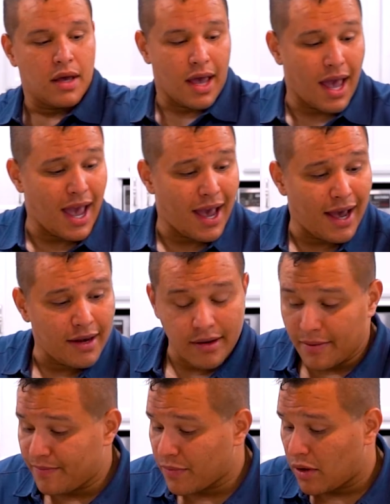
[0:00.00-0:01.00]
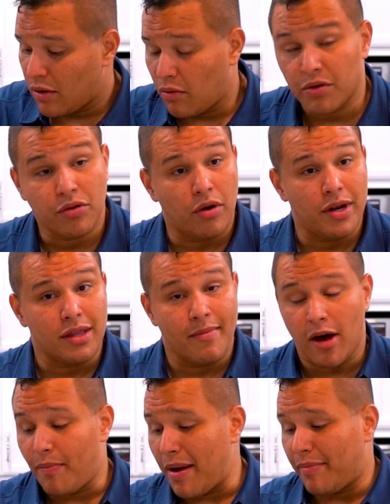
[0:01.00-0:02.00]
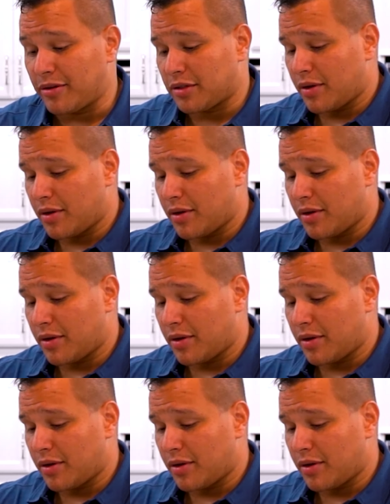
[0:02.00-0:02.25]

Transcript: And we're throwing in the bell peppers,